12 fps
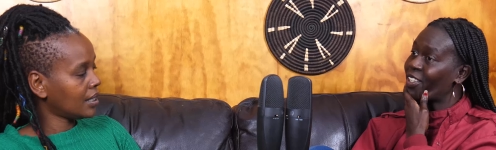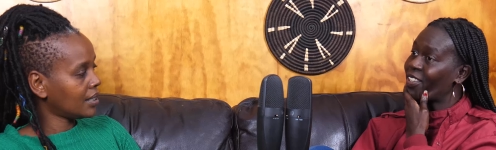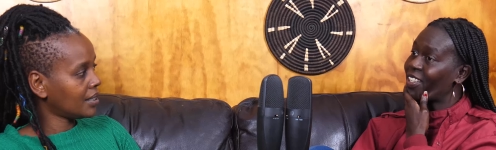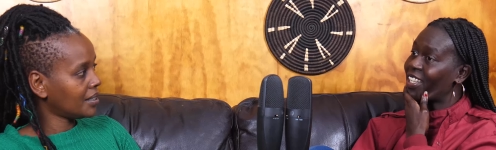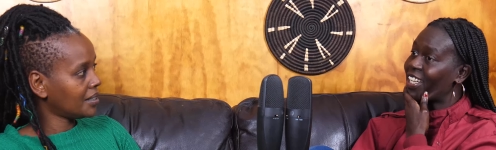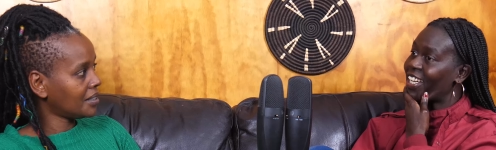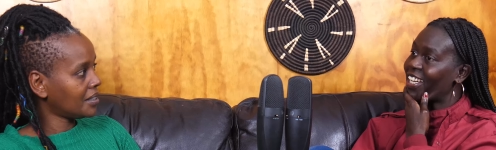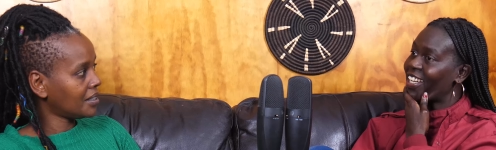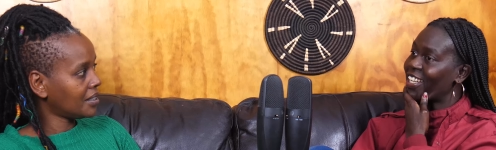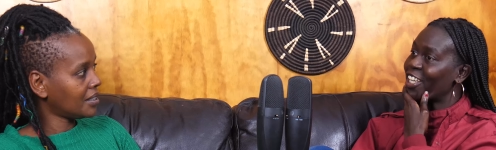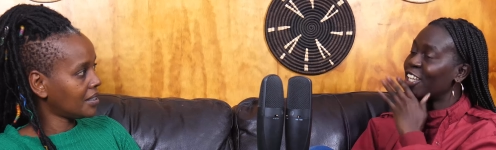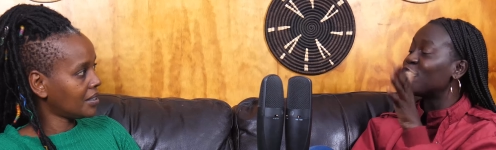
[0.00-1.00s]
Speaker 1: know,
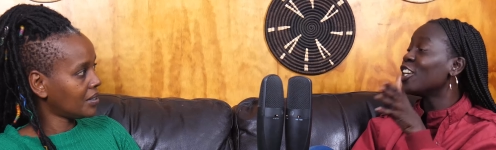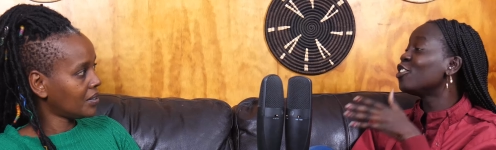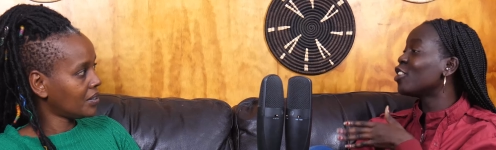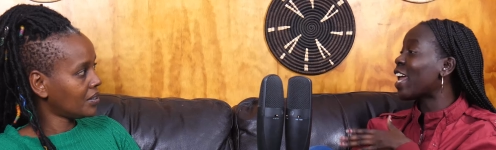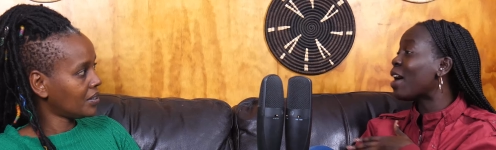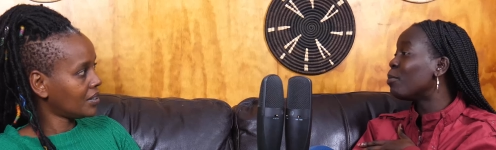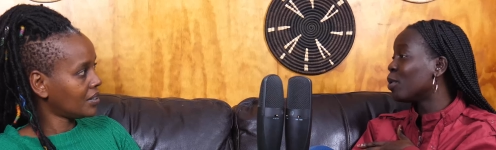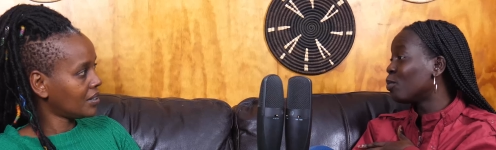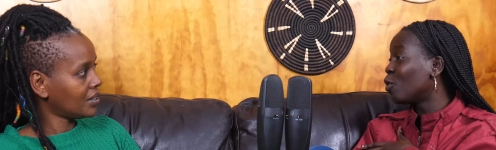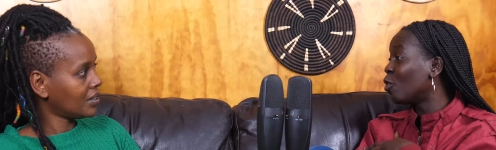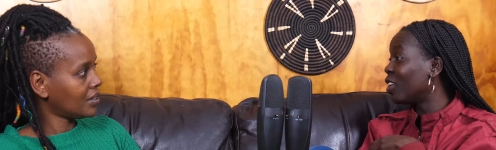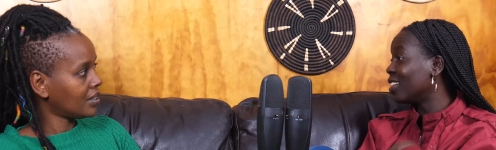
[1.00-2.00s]
it, sh- it should happen
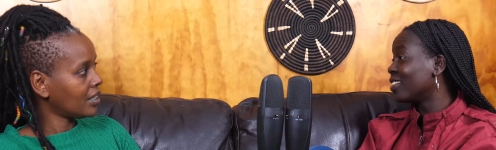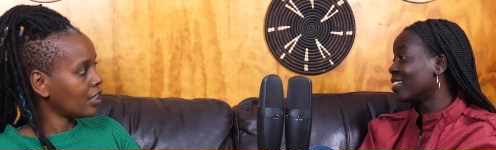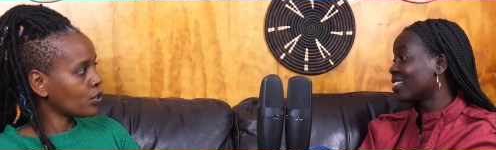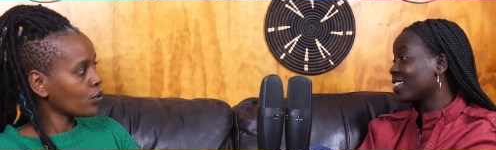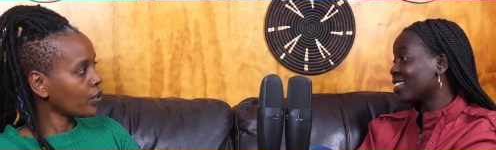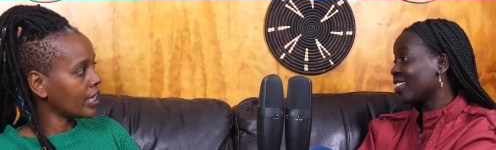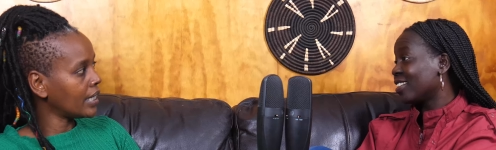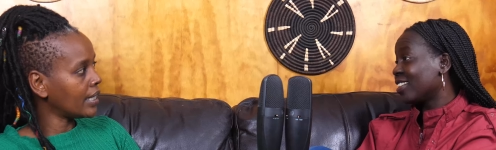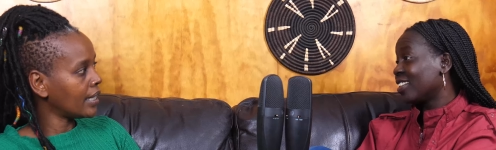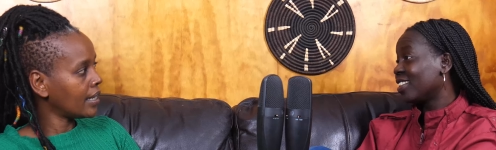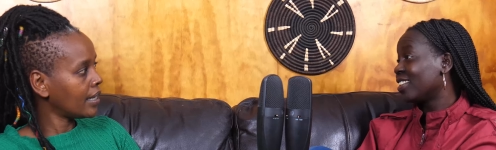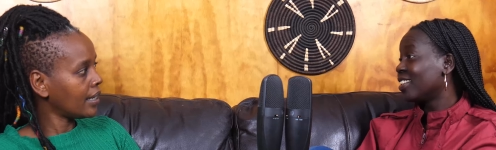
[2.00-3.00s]
more.
Speaker 2: It should not
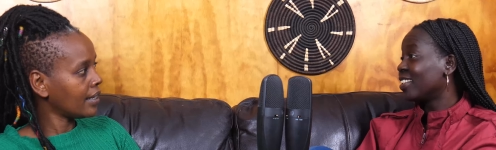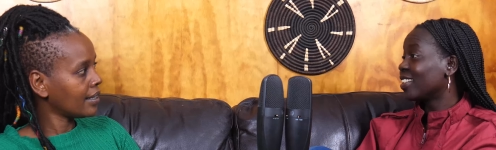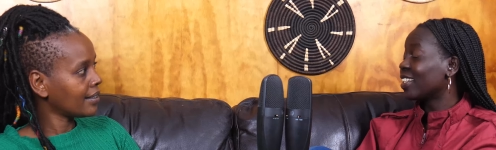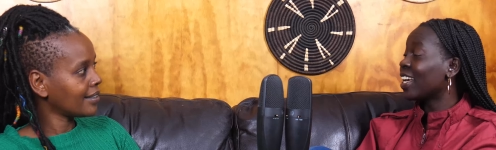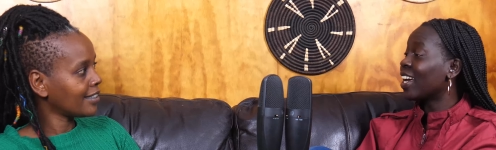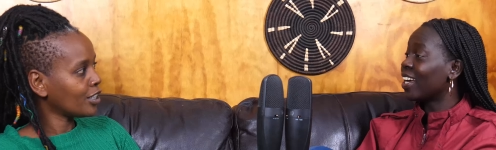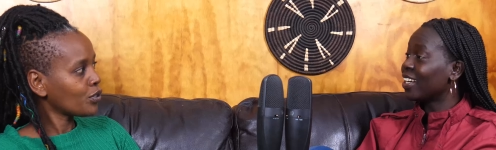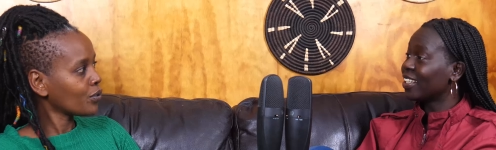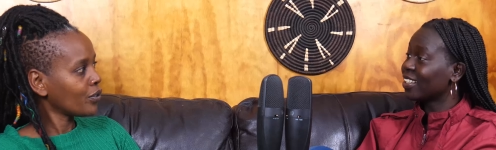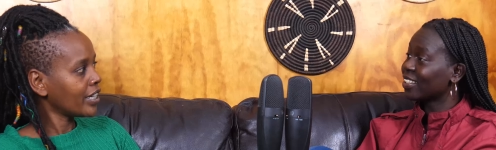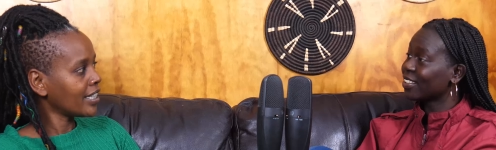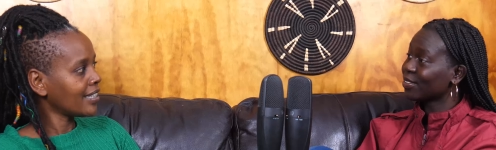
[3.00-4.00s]
end there. Eh? Yeah. It
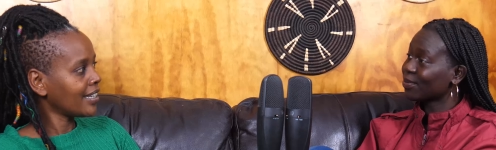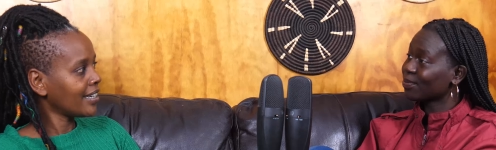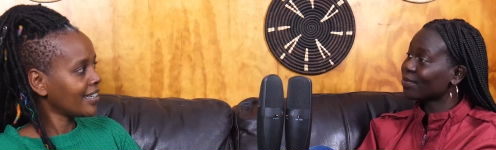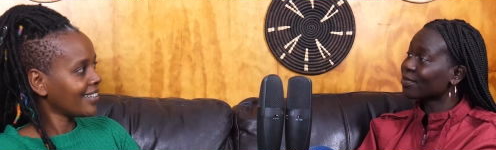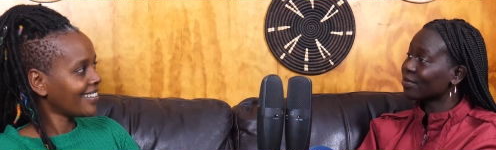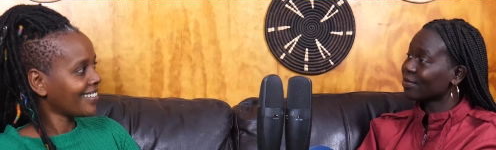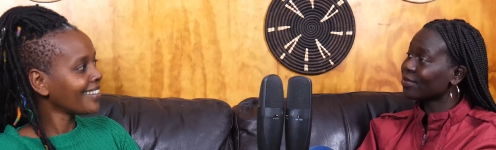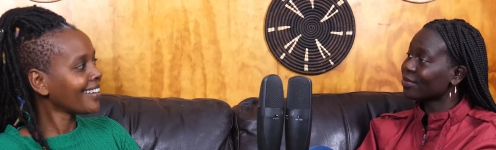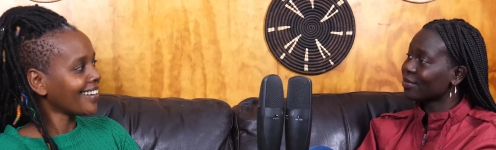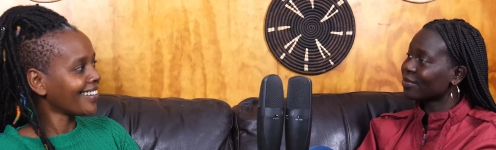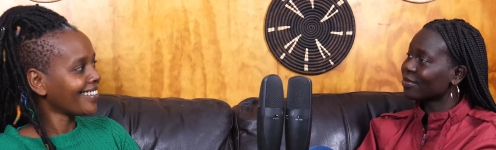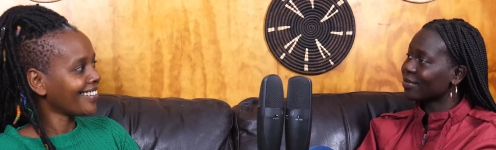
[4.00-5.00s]
should not end there.
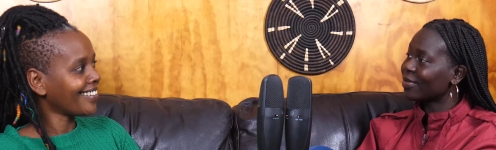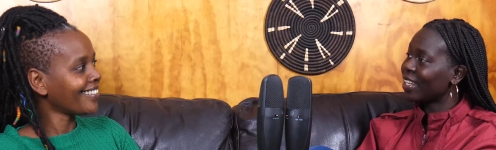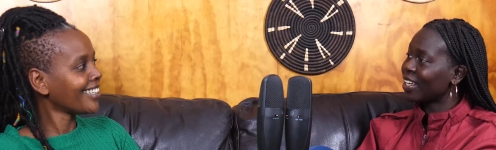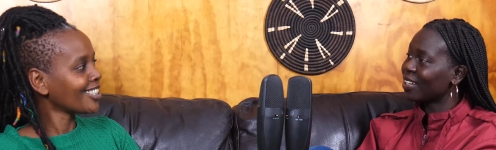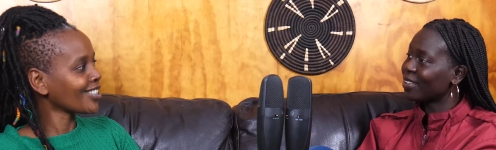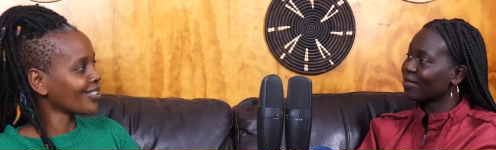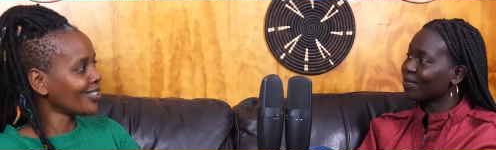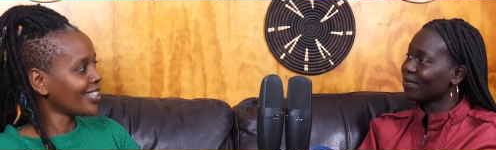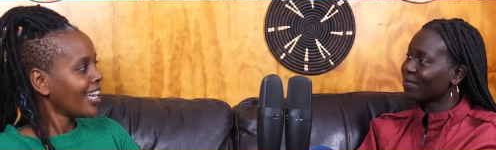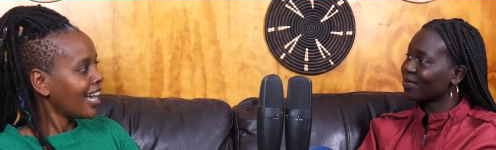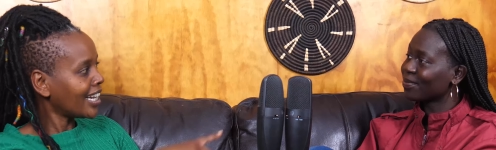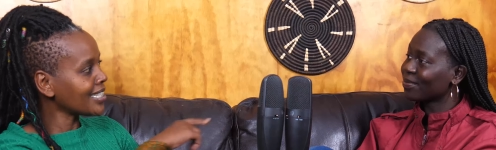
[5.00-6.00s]
Yeah. Oh, yeah. that's
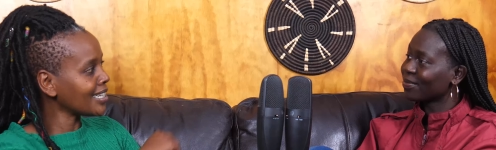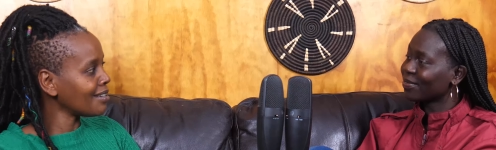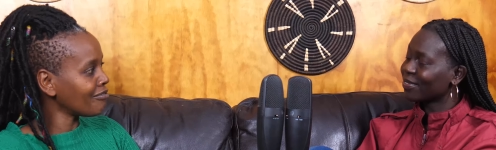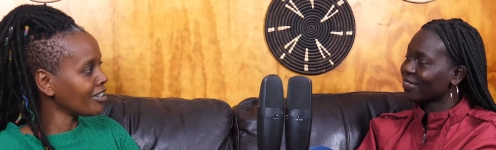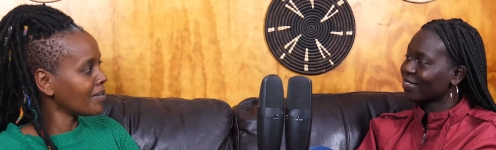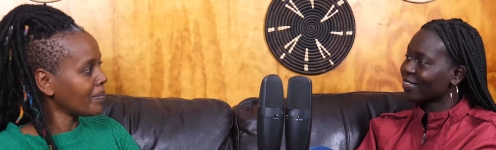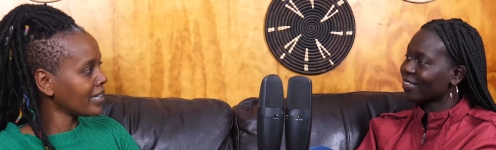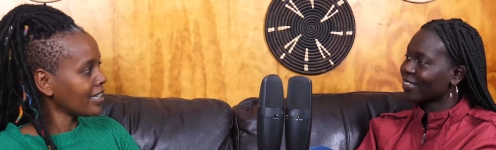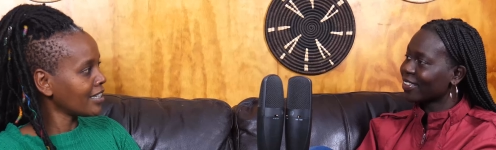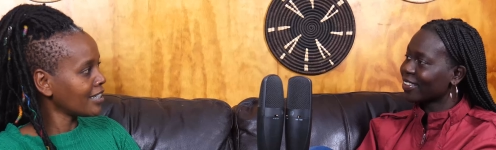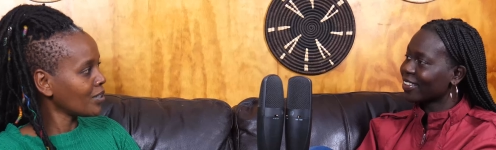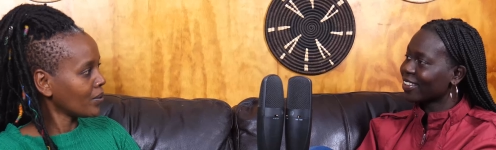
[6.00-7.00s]
good. As an event
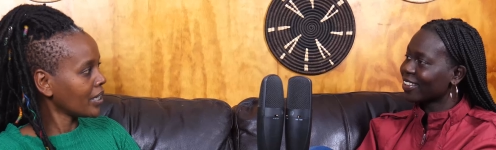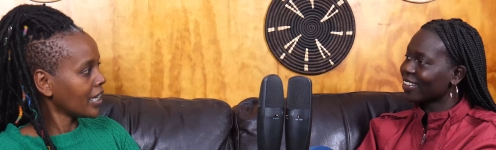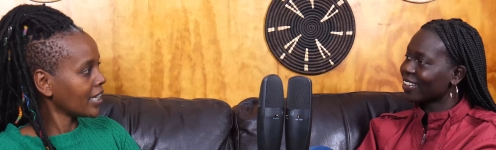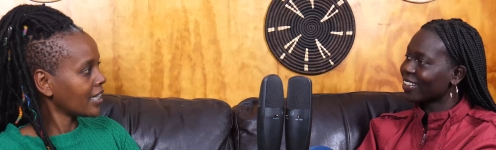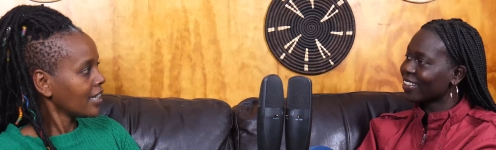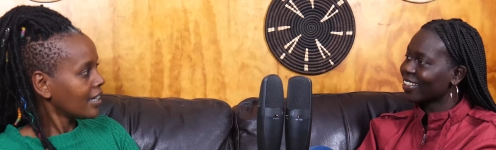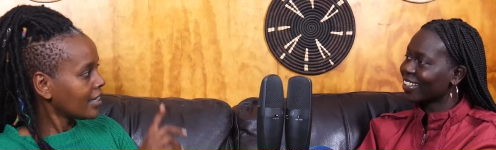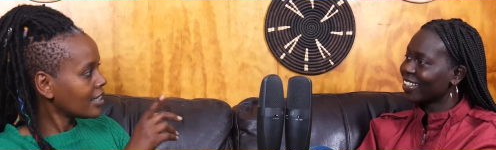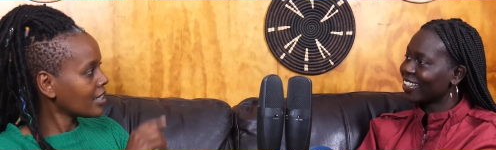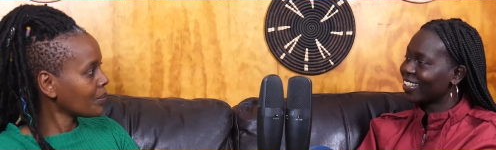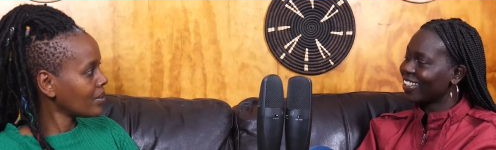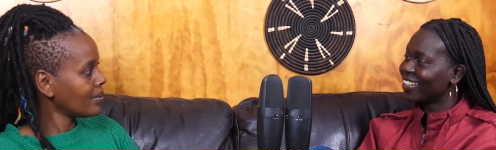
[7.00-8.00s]
manager, you're like,
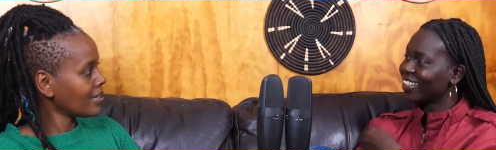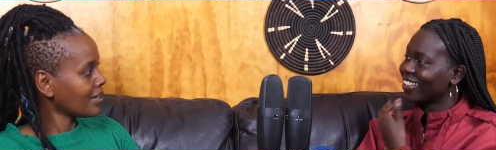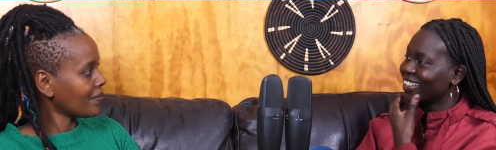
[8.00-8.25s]
shall we do